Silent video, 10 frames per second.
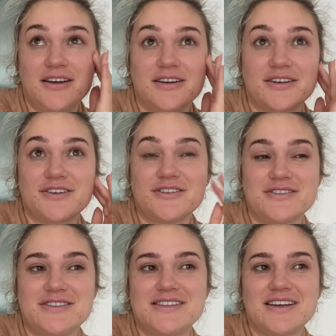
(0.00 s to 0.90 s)

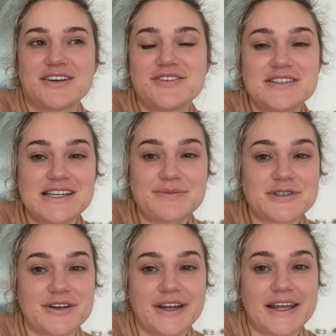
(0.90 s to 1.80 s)
Because Tim's
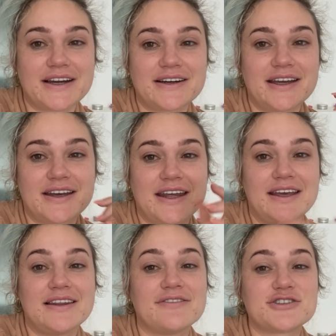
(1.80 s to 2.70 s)
not here and he
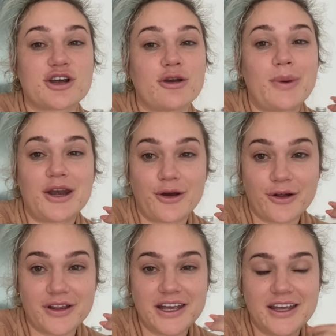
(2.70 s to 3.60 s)
loves to go to bed
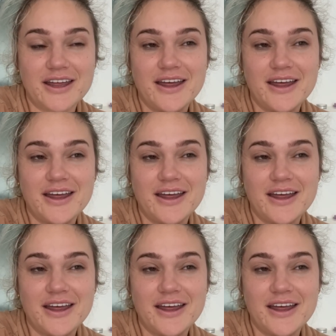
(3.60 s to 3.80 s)
early.